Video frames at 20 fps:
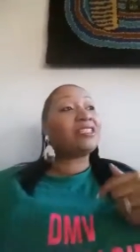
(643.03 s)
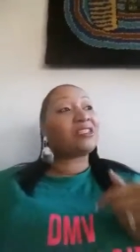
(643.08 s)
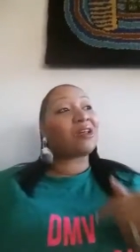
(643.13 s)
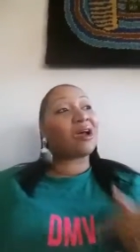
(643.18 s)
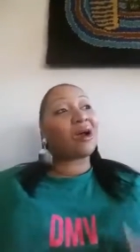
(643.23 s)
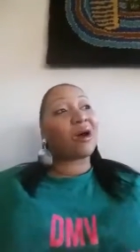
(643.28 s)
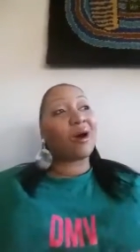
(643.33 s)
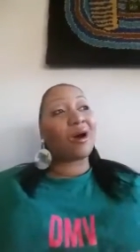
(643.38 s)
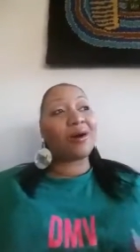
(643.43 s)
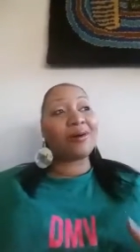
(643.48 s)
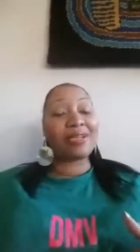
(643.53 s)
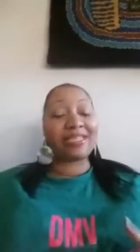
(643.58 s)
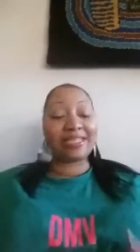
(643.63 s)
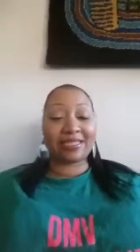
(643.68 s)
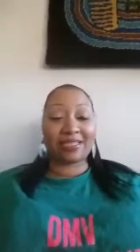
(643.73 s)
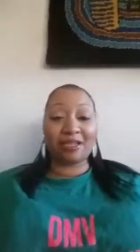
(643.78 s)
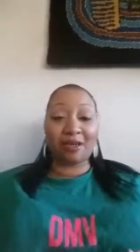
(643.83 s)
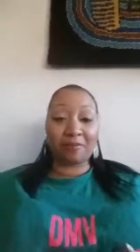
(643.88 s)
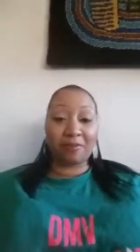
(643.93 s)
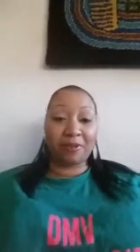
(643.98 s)
So I
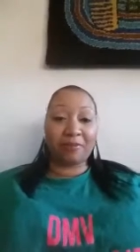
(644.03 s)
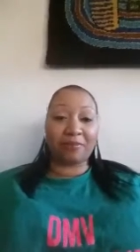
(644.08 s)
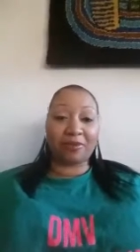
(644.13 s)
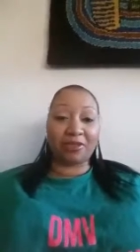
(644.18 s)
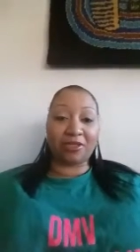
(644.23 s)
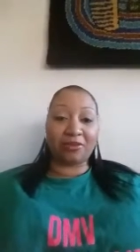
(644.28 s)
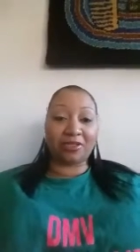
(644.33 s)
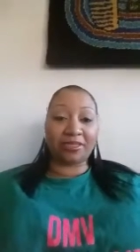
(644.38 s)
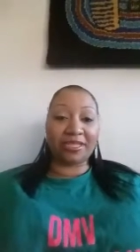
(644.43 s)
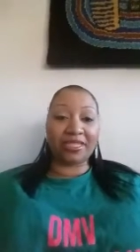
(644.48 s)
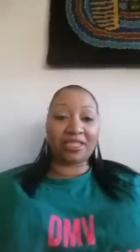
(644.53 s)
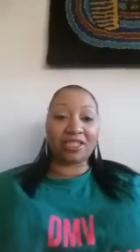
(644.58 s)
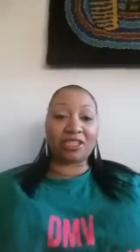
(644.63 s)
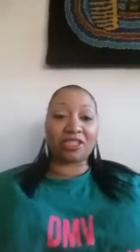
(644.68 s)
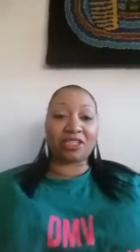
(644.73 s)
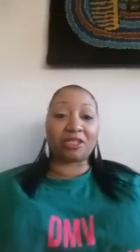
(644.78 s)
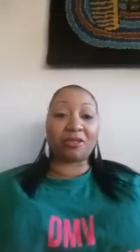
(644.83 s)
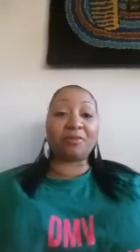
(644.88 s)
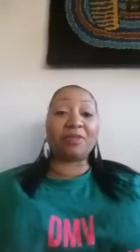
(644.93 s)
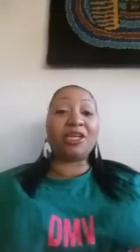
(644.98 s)
always tell people in a
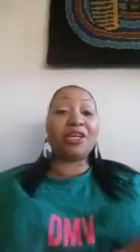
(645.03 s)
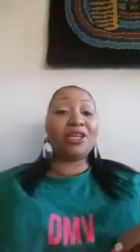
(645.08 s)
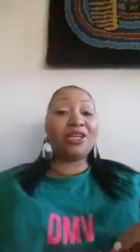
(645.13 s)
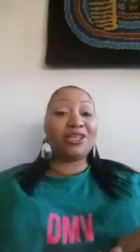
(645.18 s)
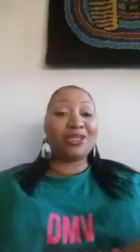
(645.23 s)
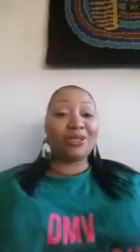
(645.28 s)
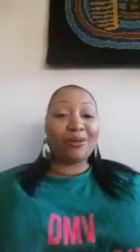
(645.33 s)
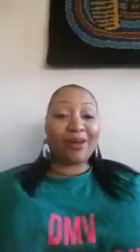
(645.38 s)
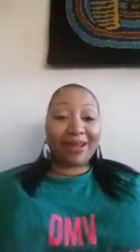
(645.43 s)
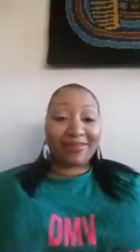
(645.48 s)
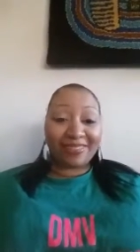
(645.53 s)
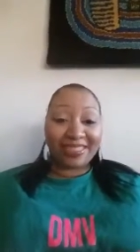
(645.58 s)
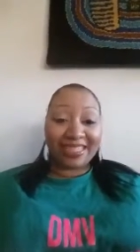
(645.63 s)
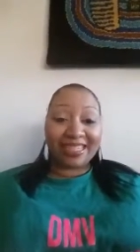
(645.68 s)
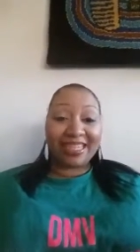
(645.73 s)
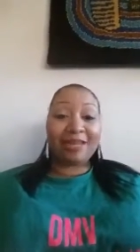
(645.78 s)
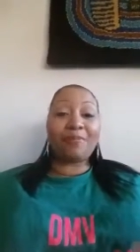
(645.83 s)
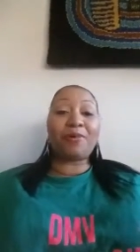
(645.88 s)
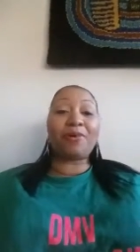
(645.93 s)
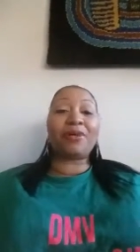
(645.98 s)
relationship, you have to
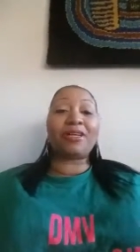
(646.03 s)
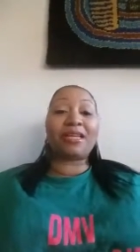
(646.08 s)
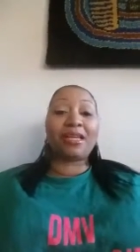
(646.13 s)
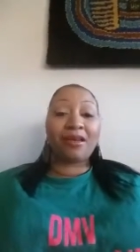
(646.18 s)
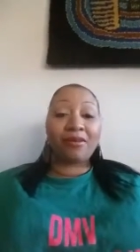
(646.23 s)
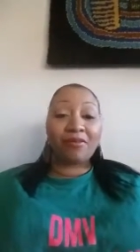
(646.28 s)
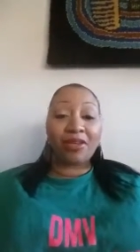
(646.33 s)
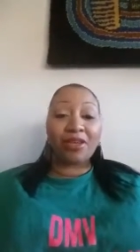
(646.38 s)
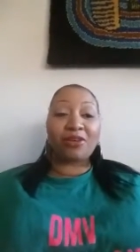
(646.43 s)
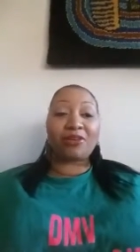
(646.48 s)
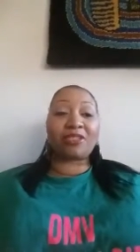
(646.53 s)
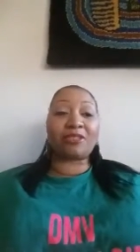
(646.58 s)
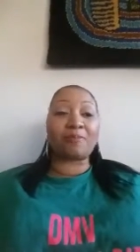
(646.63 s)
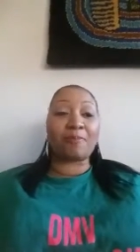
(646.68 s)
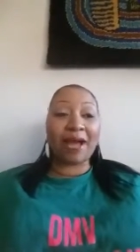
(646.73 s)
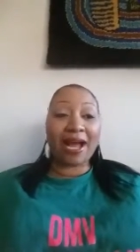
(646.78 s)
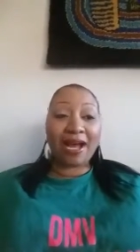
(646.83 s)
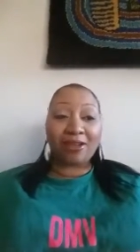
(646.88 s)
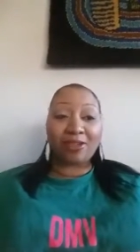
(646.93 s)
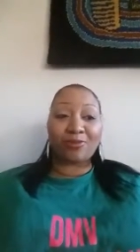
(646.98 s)
keep on giving your
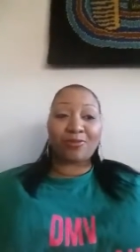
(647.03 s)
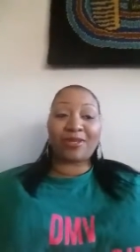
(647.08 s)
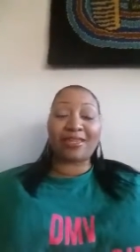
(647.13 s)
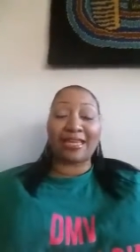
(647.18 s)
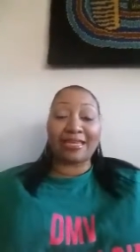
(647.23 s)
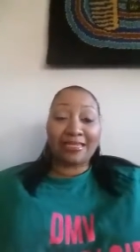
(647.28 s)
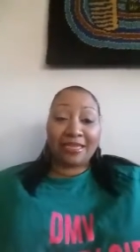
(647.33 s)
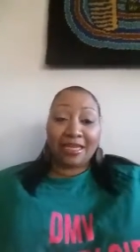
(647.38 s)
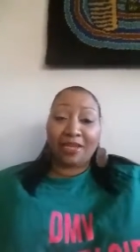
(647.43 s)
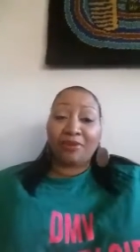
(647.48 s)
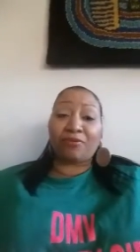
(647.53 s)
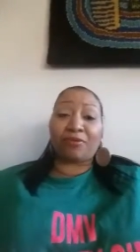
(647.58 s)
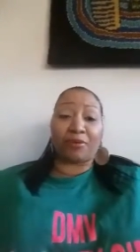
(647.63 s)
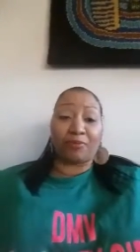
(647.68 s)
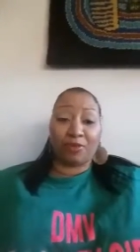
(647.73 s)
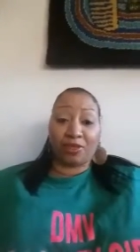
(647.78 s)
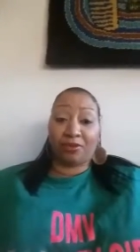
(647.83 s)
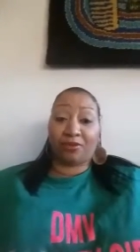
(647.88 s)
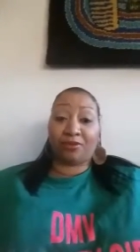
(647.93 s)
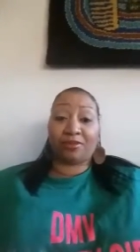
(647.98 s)
spouse what they need
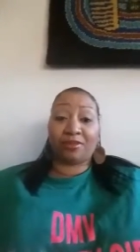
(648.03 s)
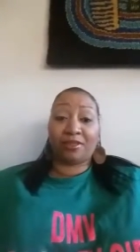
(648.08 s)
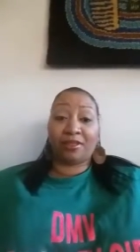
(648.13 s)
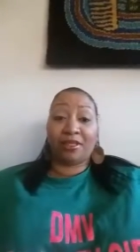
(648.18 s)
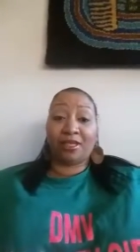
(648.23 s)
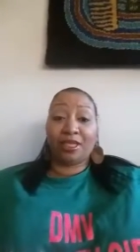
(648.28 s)
from you.